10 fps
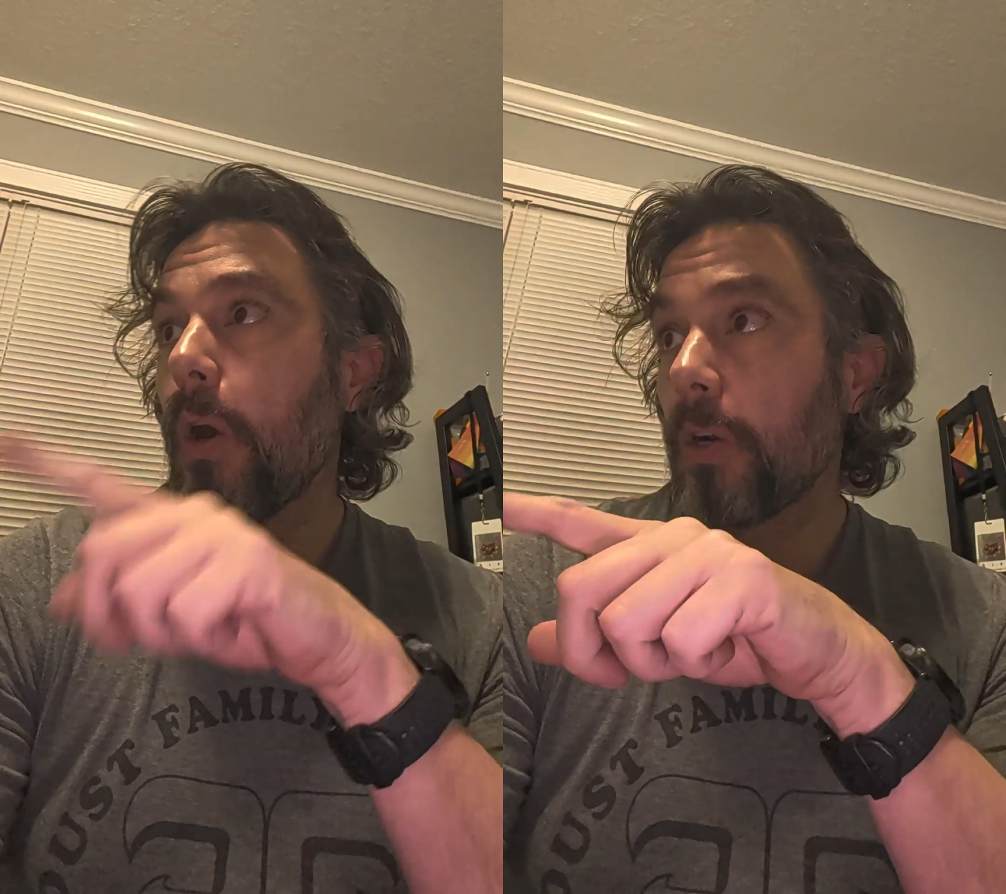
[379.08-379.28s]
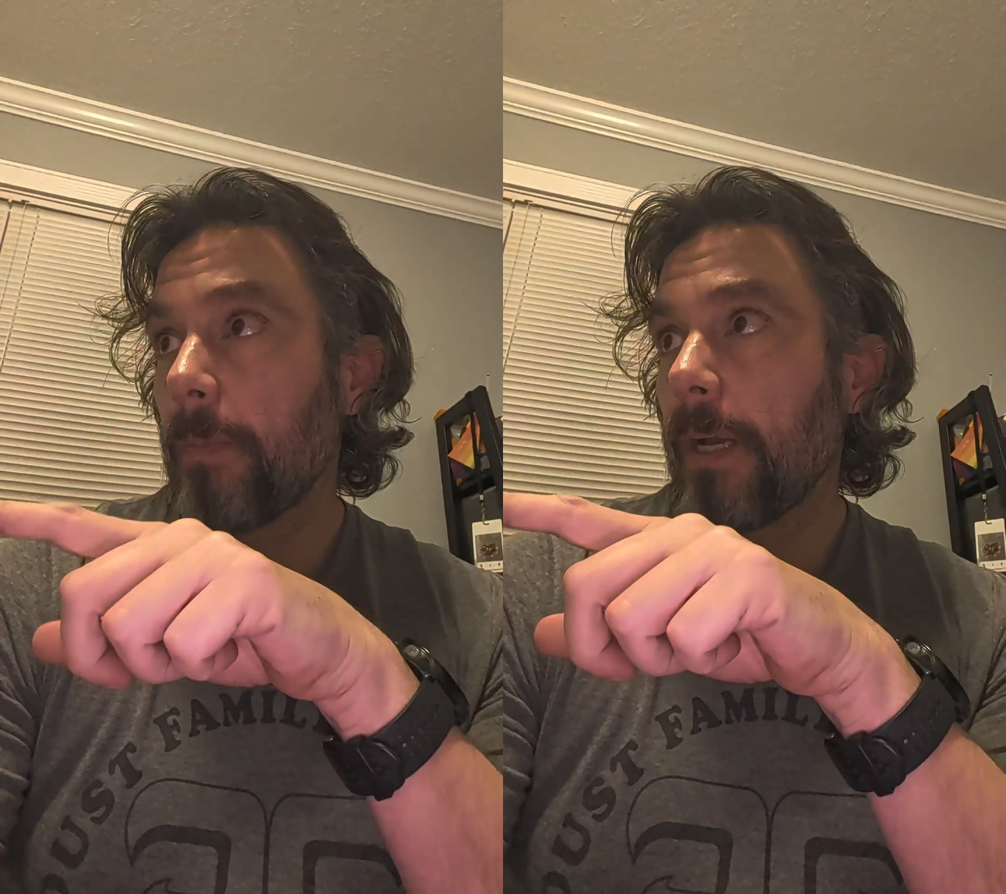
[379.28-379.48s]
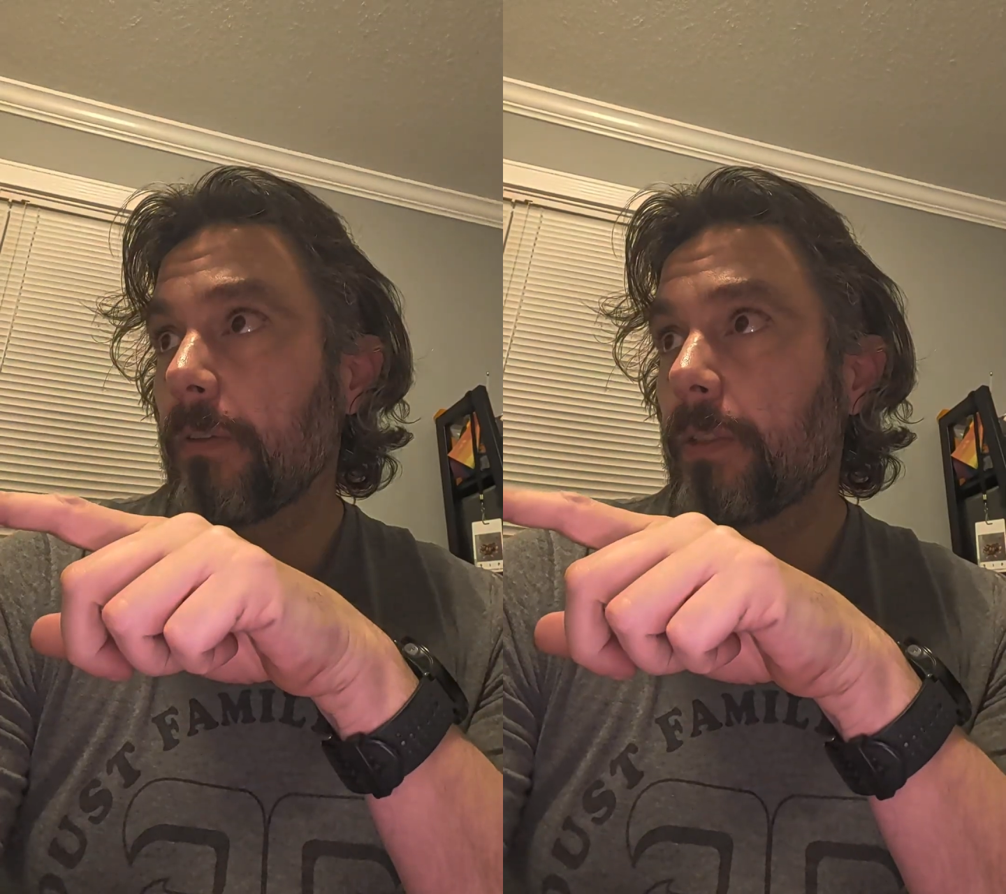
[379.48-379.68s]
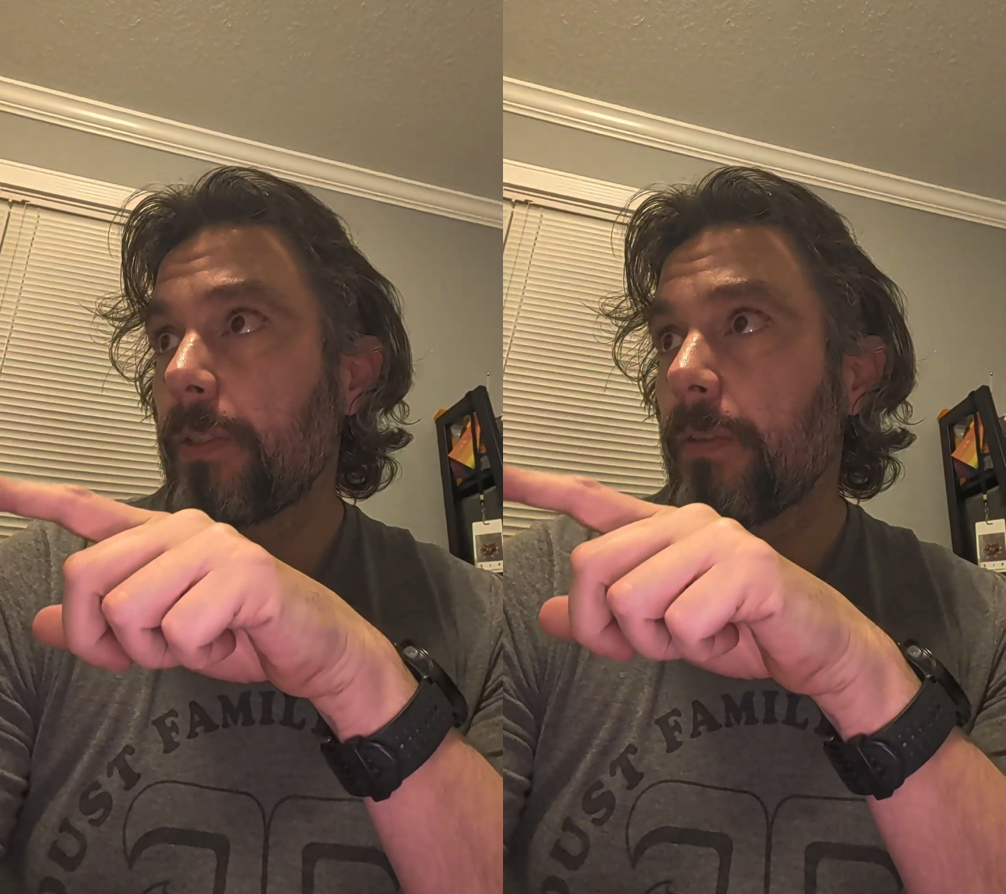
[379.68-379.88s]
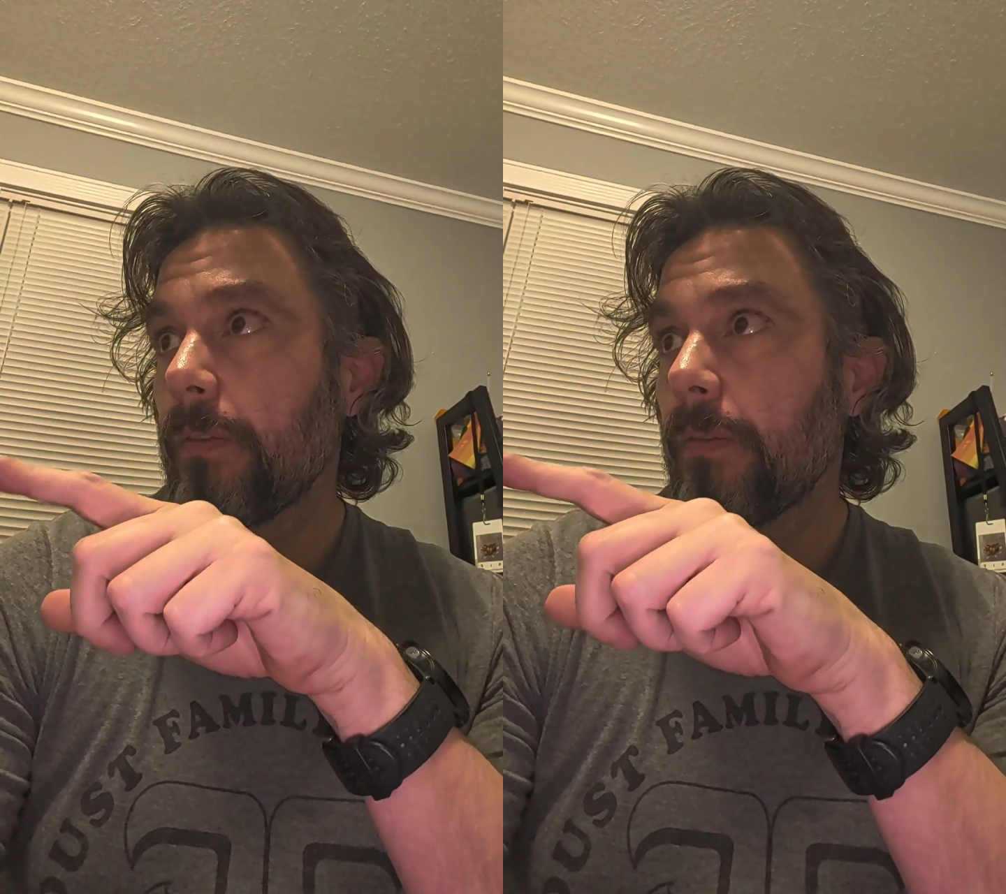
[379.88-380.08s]
motor
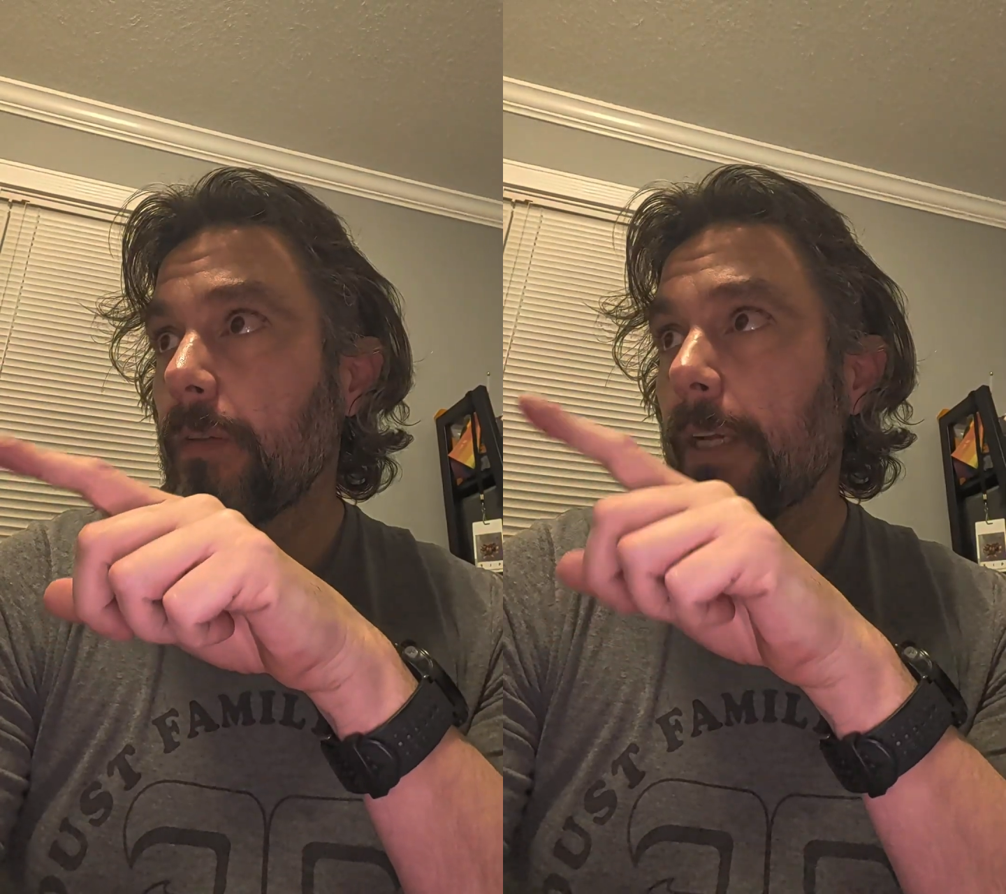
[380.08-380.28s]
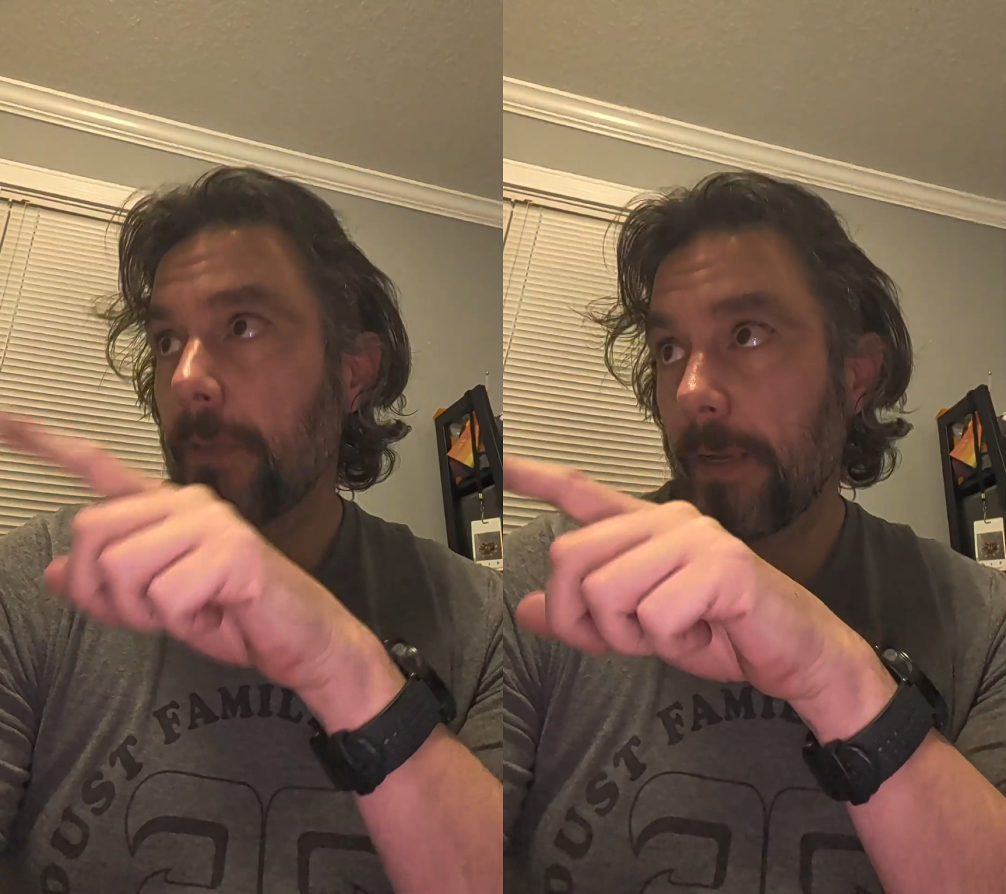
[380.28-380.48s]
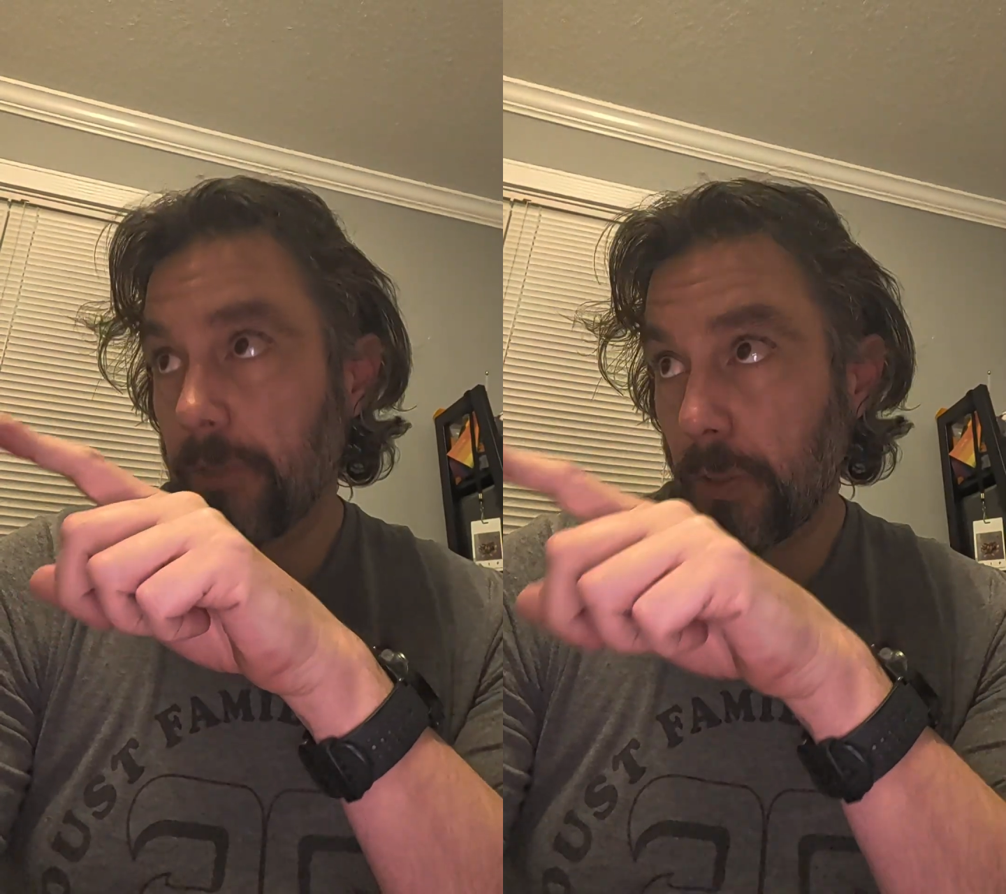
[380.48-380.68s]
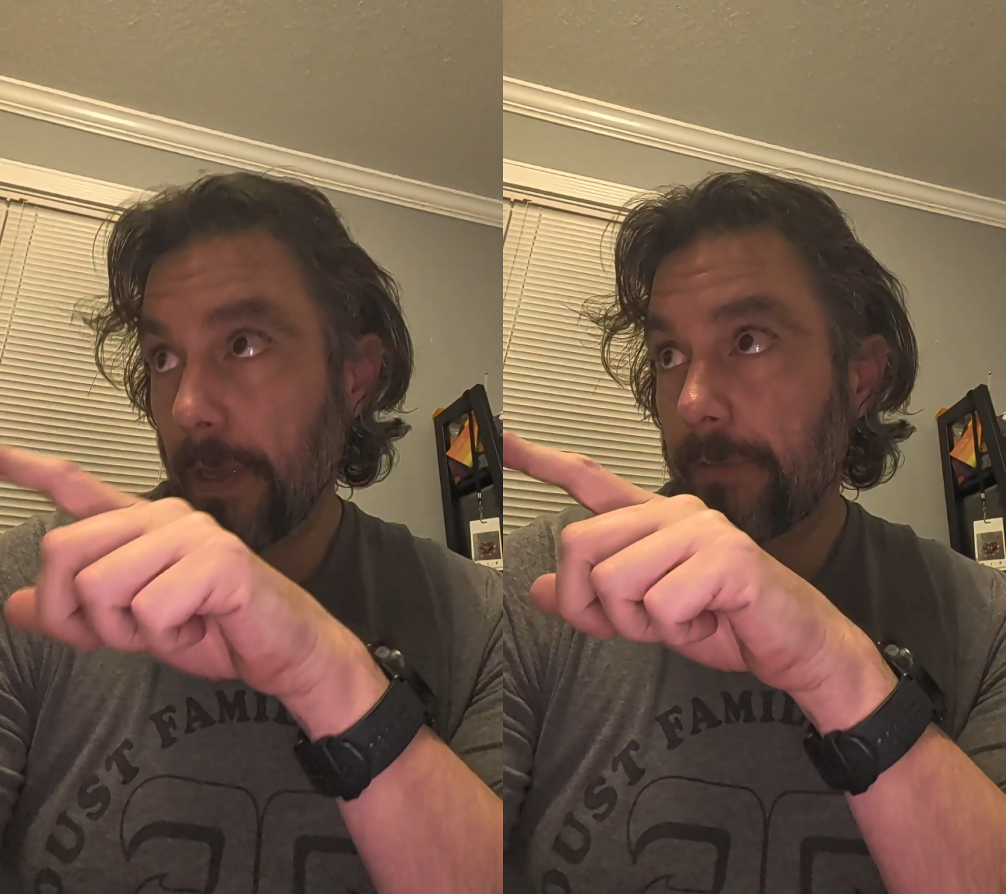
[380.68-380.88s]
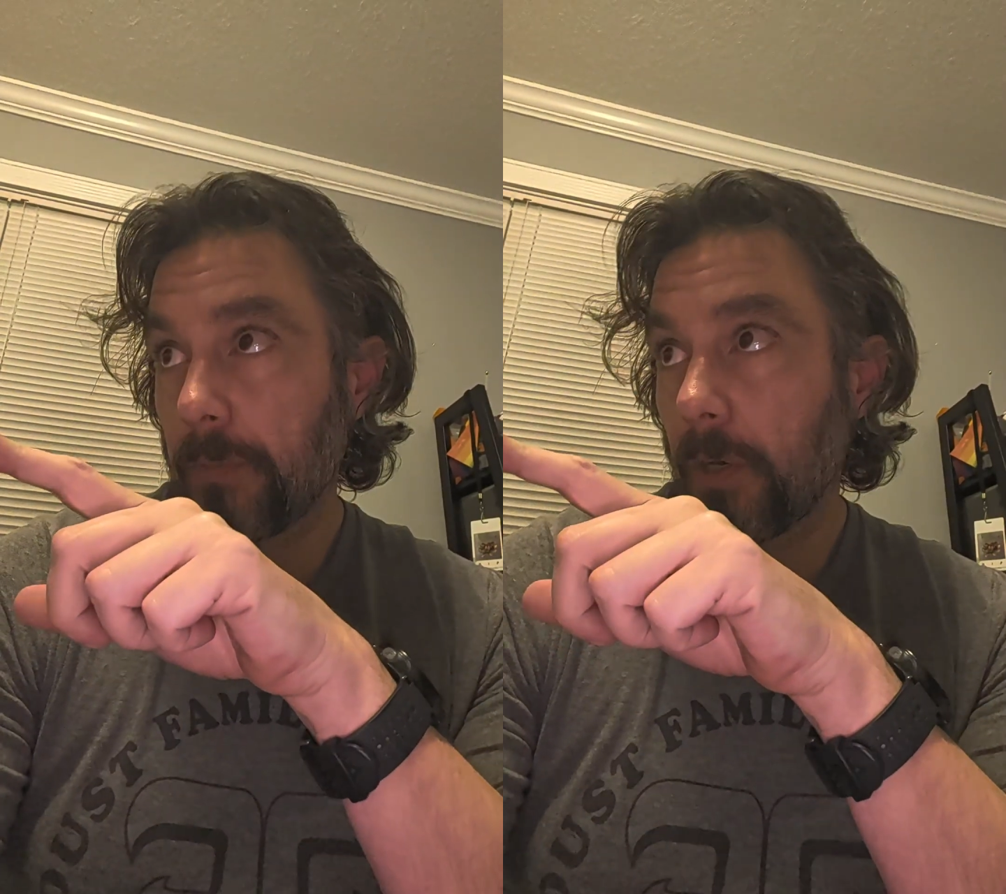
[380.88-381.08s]
mounts. I do have new